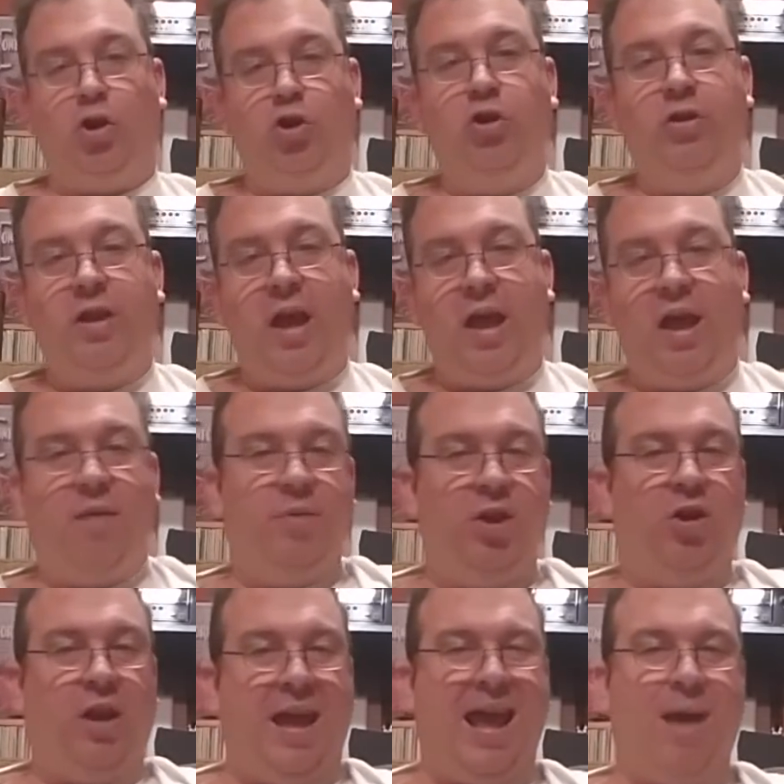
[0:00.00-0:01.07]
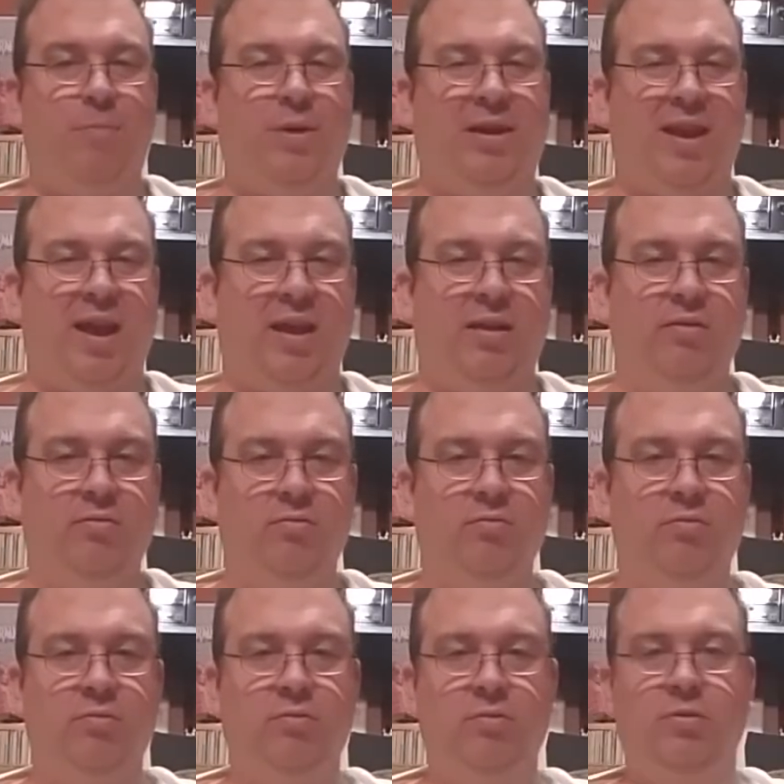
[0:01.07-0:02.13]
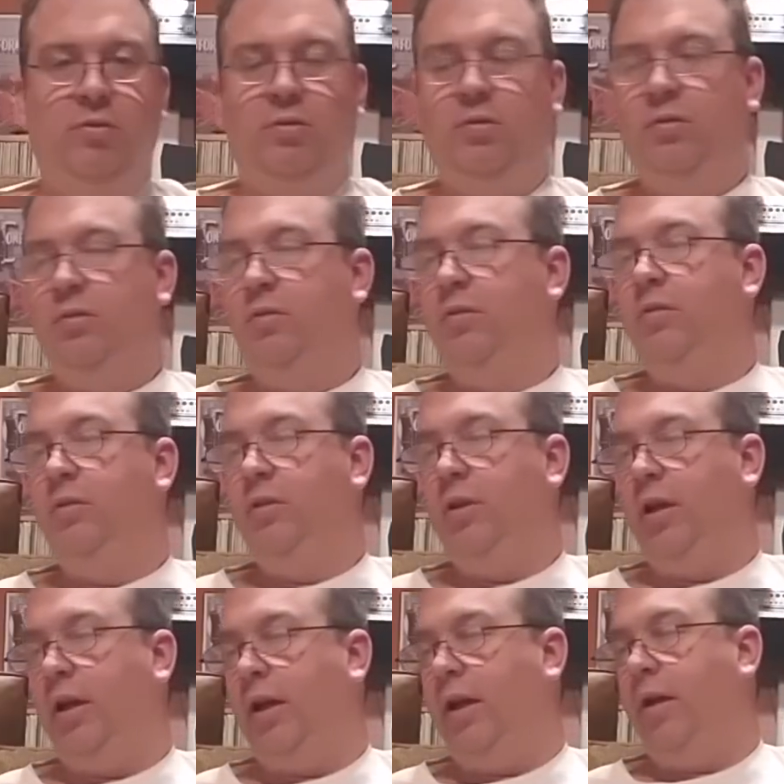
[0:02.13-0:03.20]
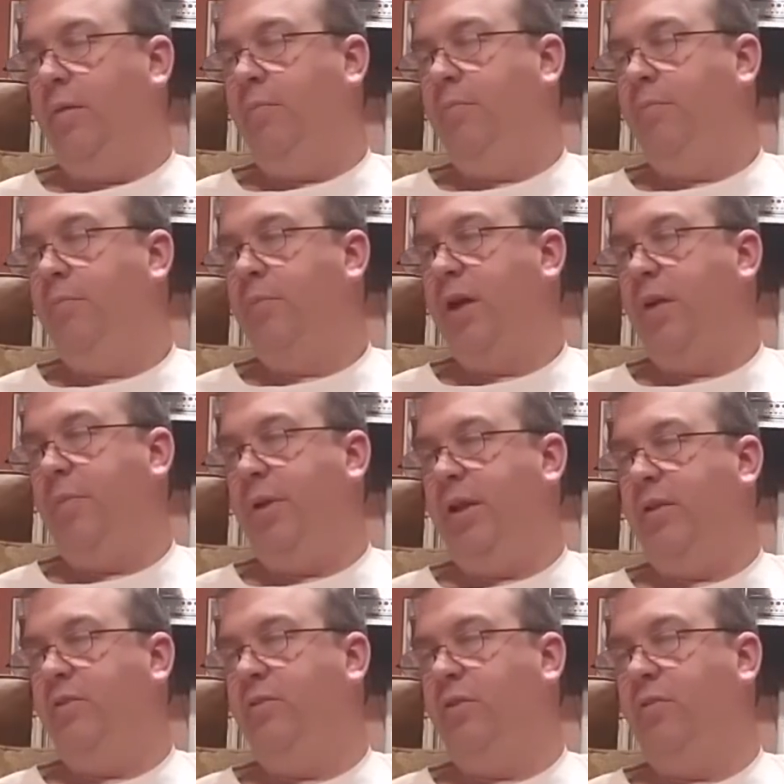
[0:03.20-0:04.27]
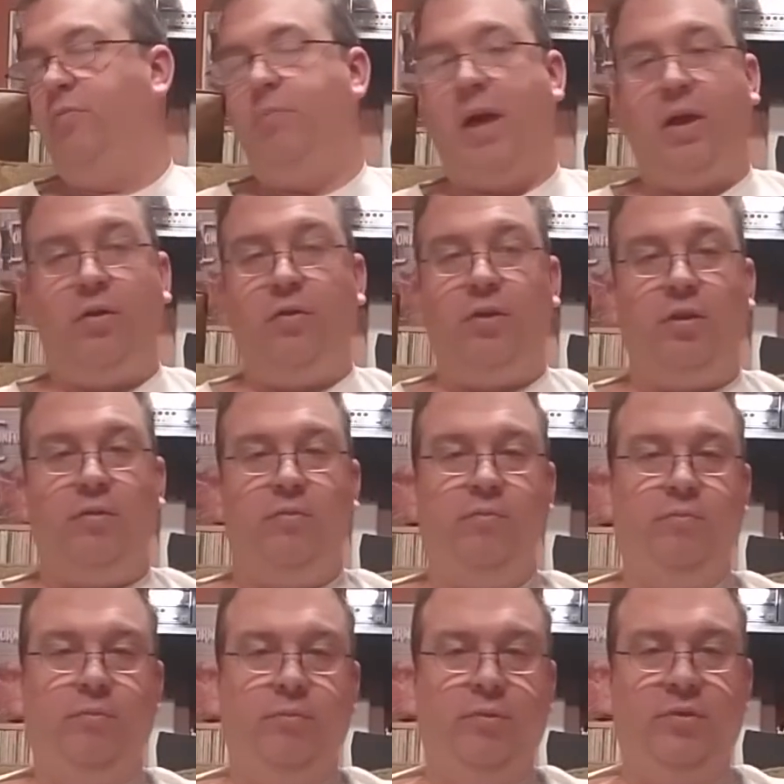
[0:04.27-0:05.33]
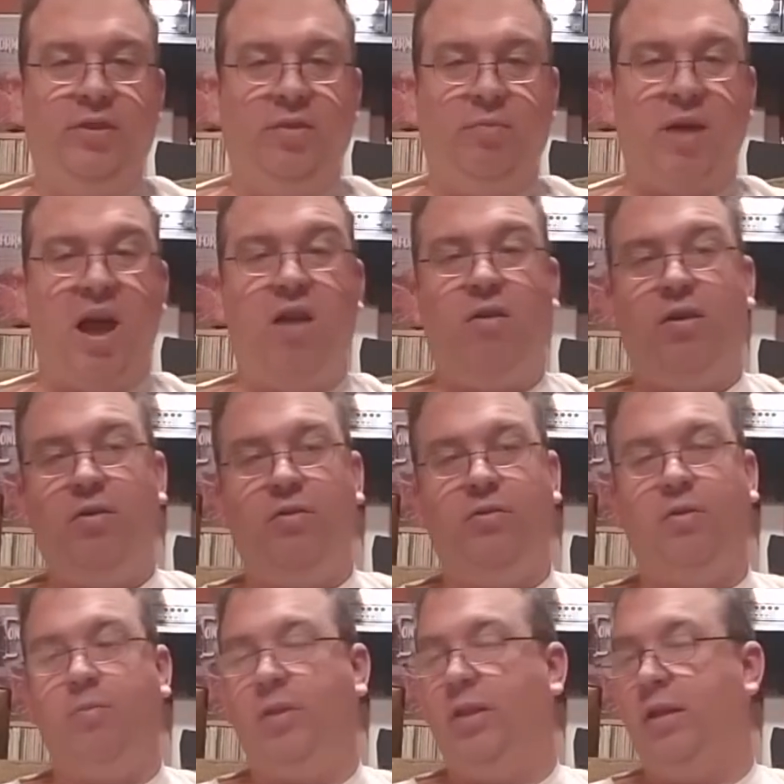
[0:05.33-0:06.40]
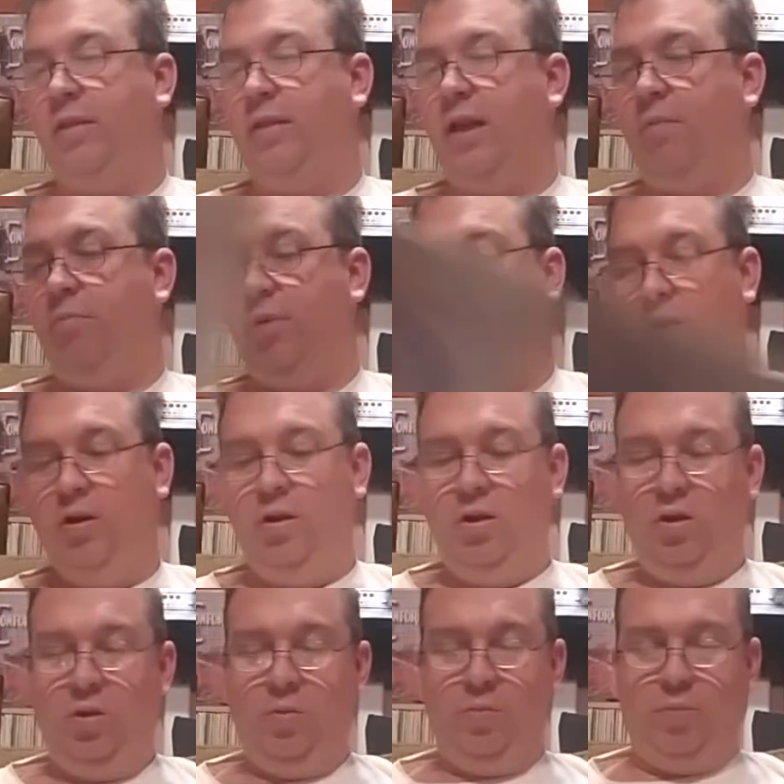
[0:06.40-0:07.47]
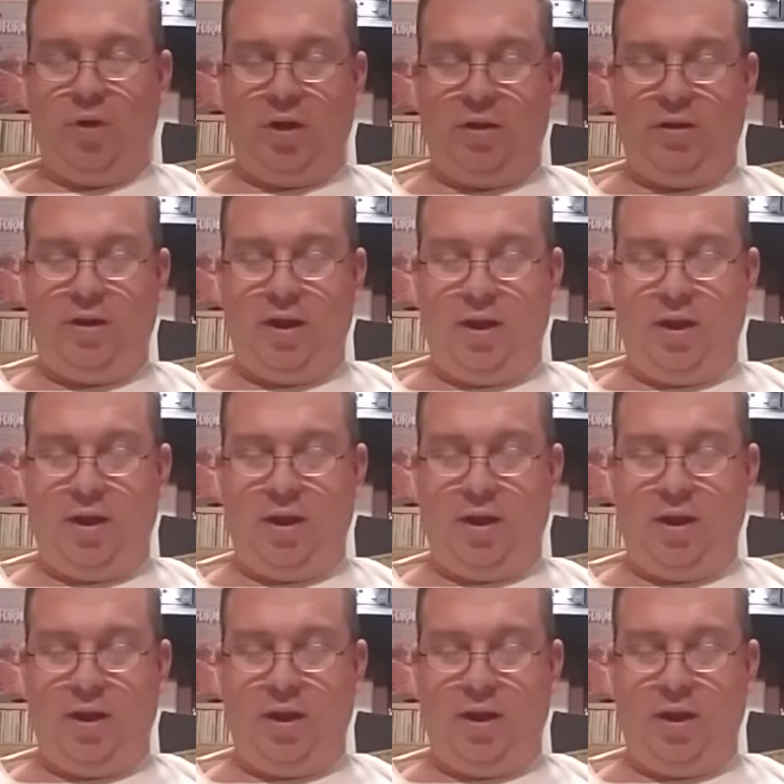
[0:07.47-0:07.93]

a good day, I mean on a happy day. I don't mean it's sort of better than Syd Barrett or something like that, but